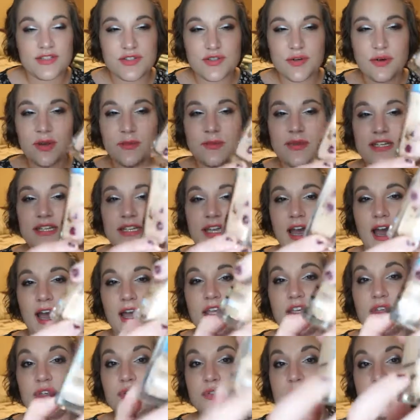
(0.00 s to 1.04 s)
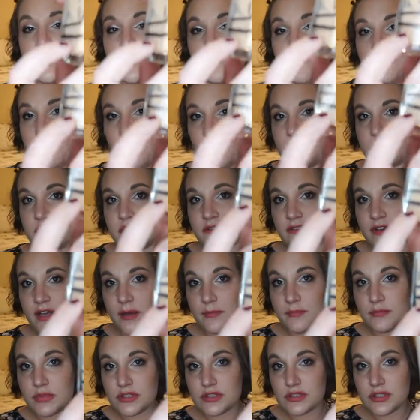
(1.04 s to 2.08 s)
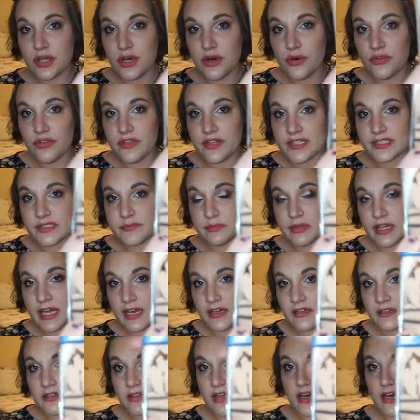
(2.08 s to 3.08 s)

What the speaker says: So, I mean, yeah, I used up most of it. I'm below this black